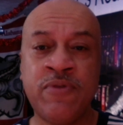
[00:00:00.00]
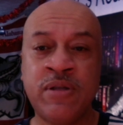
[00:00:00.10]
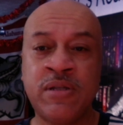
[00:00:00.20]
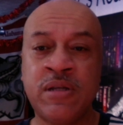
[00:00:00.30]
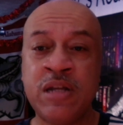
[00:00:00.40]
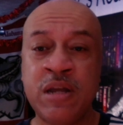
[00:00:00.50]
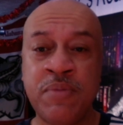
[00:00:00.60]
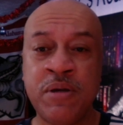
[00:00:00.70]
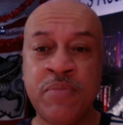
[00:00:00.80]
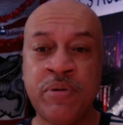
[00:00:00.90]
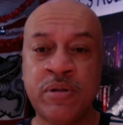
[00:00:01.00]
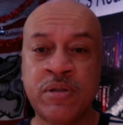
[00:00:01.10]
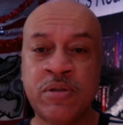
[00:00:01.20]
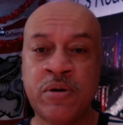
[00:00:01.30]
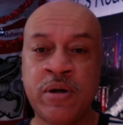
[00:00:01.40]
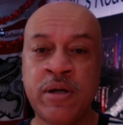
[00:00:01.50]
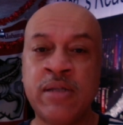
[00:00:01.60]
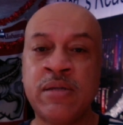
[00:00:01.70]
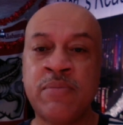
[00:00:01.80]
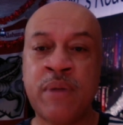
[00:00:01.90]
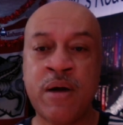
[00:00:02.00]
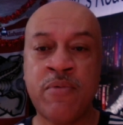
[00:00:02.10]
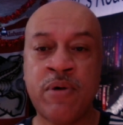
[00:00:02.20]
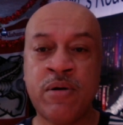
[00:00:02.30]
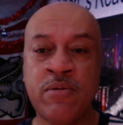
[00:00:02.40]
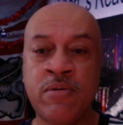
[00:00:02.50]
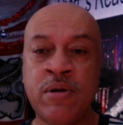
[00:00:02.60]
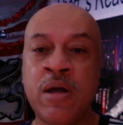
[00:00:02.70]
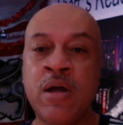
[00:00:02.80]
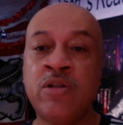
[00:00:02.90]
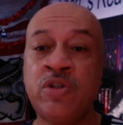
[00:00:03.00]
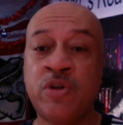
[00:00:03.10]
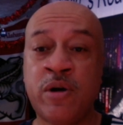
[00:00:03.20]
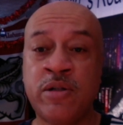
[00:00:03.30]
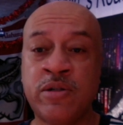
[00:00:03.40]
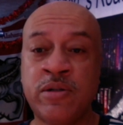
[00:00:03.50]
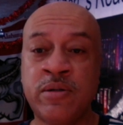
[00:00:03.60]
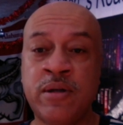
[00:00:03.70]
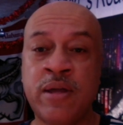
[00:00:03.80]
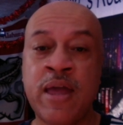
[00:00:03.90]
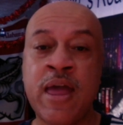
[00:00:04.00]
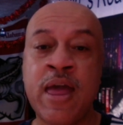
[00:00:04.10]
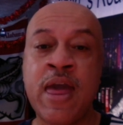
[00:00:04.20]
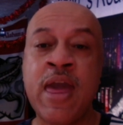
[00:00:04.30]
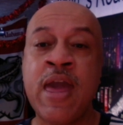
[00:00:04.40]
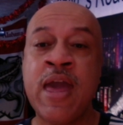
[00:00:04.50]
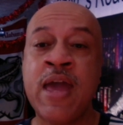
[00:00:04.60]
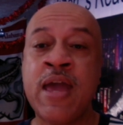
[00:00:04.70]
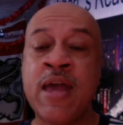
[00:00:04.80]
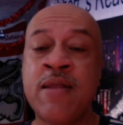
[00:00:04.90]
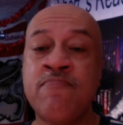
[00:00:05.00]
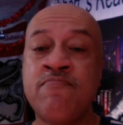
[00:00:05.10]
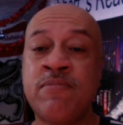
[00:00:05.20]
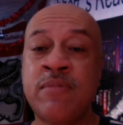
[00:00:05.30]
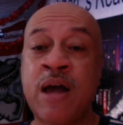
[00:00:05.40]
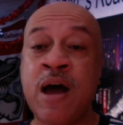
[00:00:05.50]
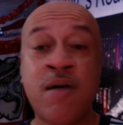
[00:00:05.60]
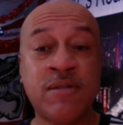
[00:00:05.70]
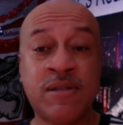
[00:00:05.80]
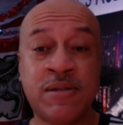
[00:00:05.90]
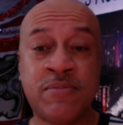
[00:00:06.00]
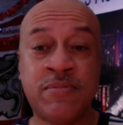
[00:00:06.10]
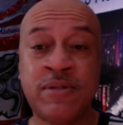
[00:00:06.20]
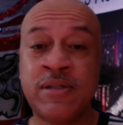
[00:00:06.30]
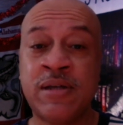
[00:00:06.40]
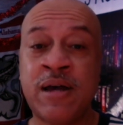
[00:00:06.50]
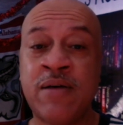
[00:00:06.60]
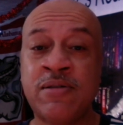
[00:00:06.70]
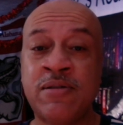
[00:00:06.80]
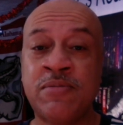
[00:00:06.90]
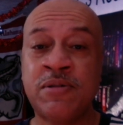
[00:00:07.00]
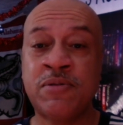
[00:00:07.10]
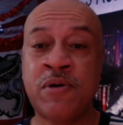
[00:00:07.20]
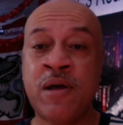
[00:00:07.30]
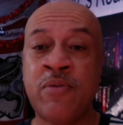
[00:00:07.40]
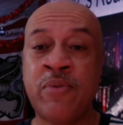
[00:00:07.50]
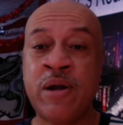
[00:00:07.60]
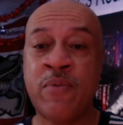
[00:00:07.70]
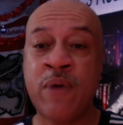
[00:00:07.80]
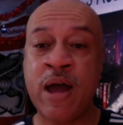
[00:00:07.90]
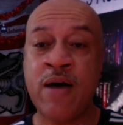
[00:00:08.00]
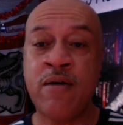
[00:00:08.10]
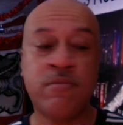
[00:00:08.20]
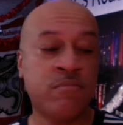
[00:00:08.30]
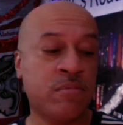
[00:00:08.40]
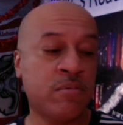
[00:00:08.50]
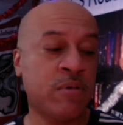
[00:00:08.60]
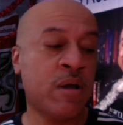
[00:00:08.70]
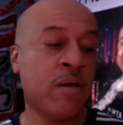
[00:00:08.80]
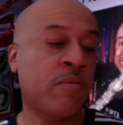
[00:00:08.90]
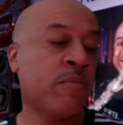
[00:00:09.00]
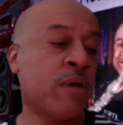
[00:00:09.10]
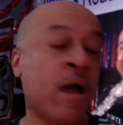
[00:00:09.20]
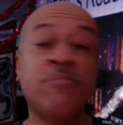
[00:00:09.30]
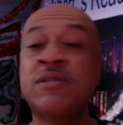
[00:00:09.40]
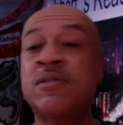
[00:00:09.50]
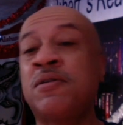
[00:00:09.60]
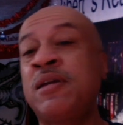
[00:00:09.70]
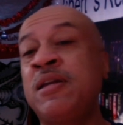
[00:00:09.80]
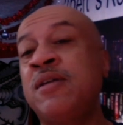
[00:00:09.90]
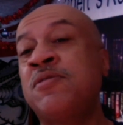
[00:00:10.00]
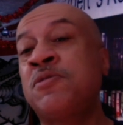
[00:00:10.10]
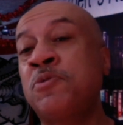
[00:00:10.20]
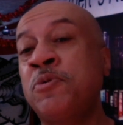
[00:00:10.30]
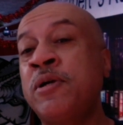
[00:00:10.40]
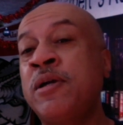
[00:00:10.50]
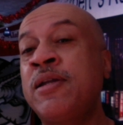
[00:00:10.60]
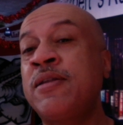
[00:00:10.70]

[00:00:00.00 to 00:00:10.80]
visit Nibian Bookstore. It's in Monroe, Georgia, and awesome, just an awesome store all the way around. I'm just gonna get into it.